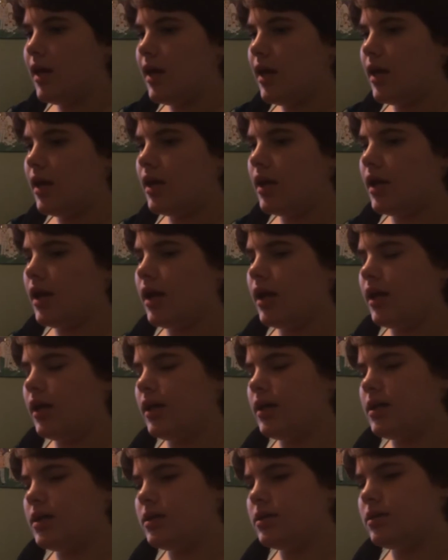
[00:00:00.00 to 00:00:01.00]
And
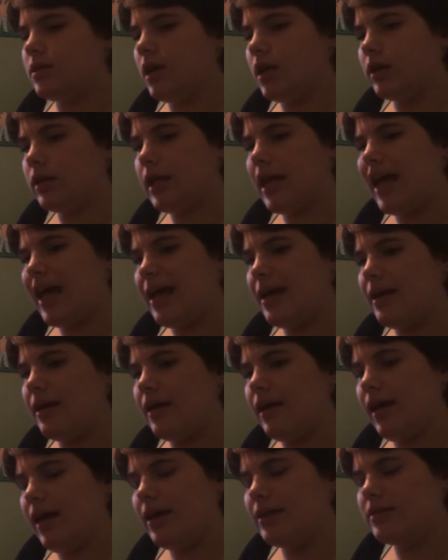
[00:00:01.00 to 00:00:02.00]
it's not bad.
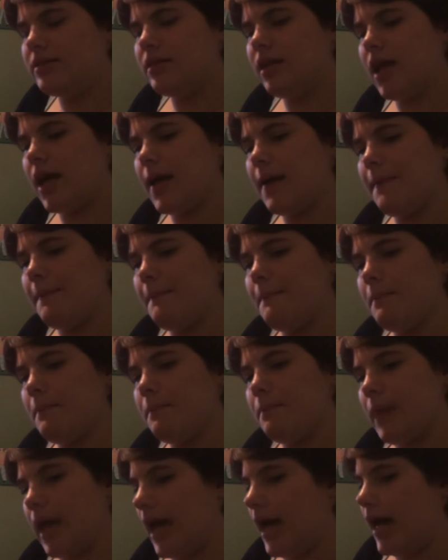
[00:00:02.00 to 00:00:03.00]
It's not
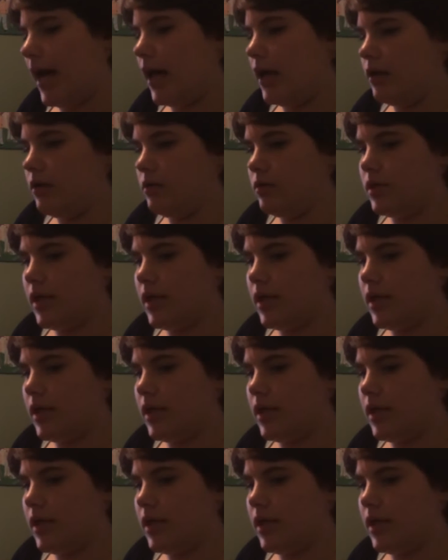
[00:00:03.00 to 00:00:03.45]
bad.